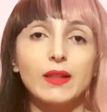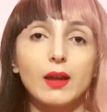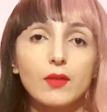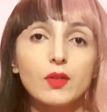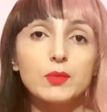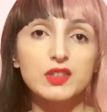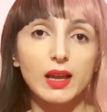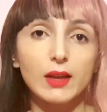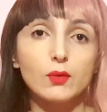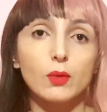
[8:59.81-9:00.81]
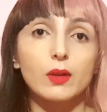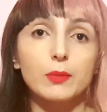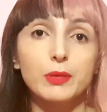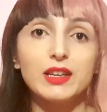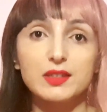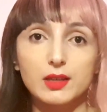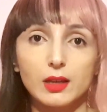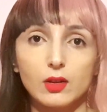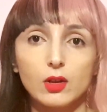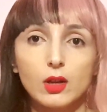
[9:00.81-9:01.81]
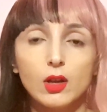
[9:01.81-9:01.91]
and they have them saved on their PC.